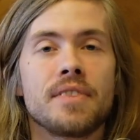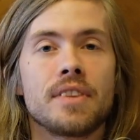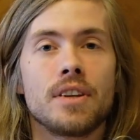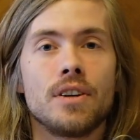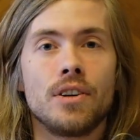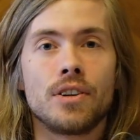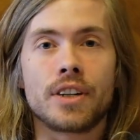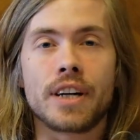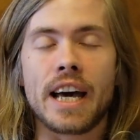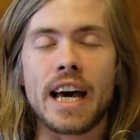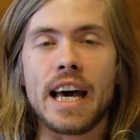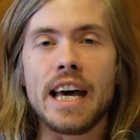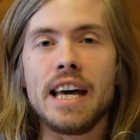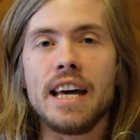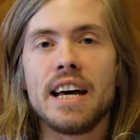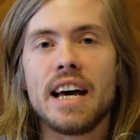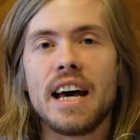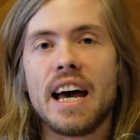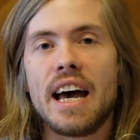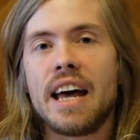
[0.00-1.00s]

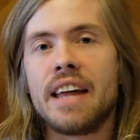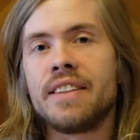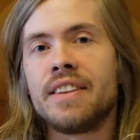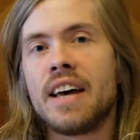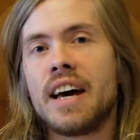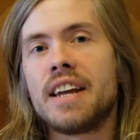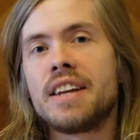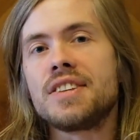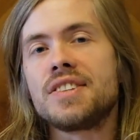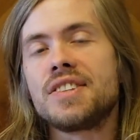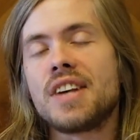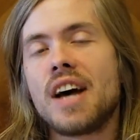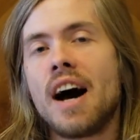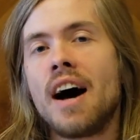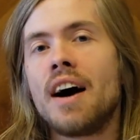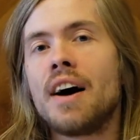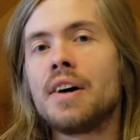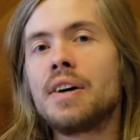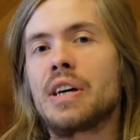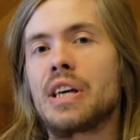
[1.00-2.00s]
Okay? And that is
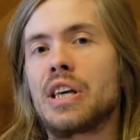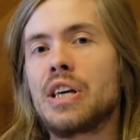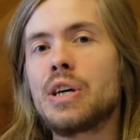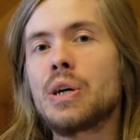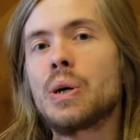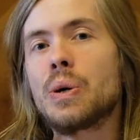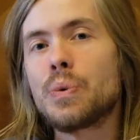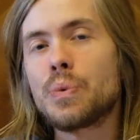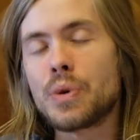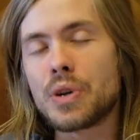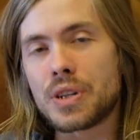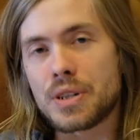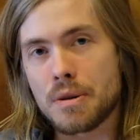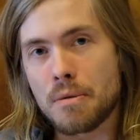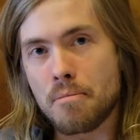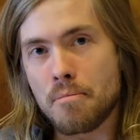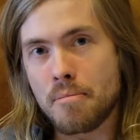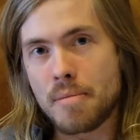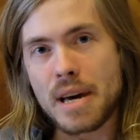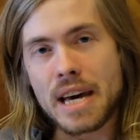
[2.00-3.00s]
how you would
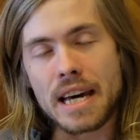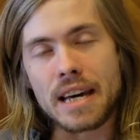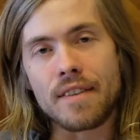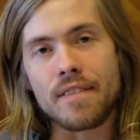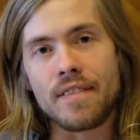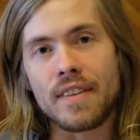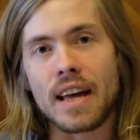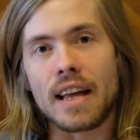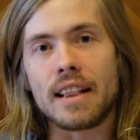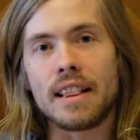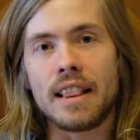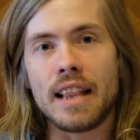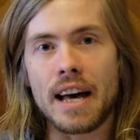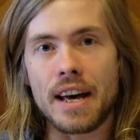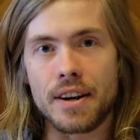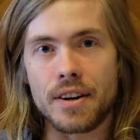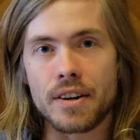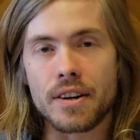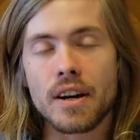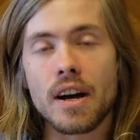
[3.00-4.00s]
make that
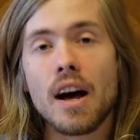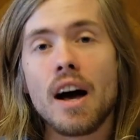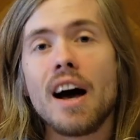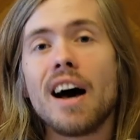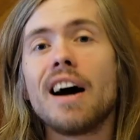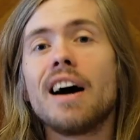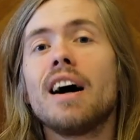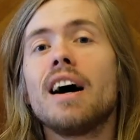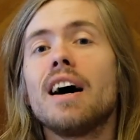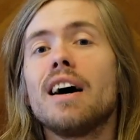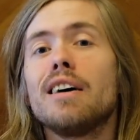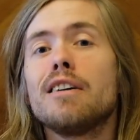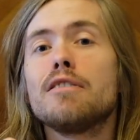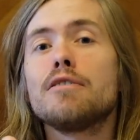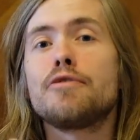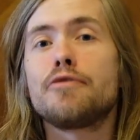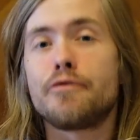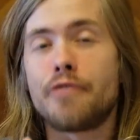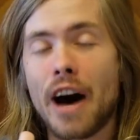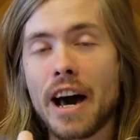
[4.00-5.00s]
letter. A
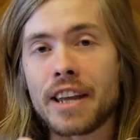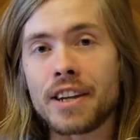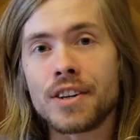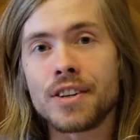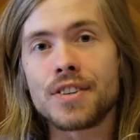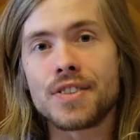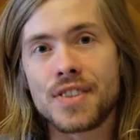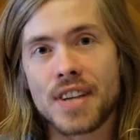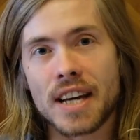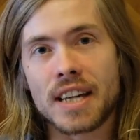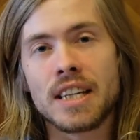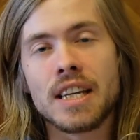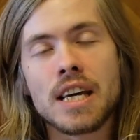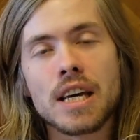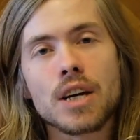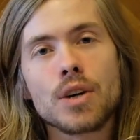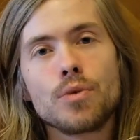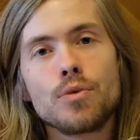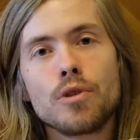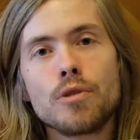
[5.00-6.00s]
final
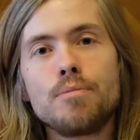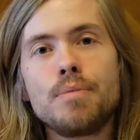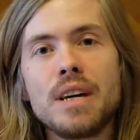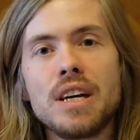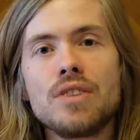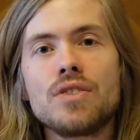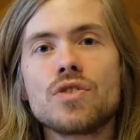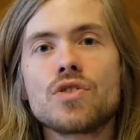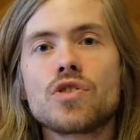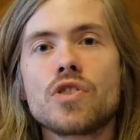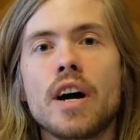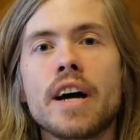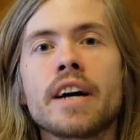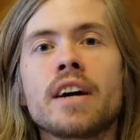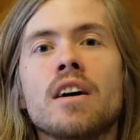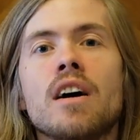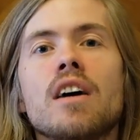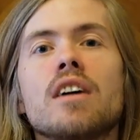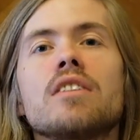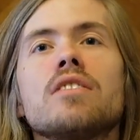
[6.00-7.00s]
technique would be to try and
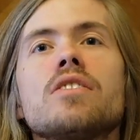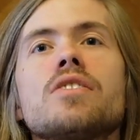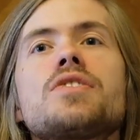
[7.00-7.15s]
gargle.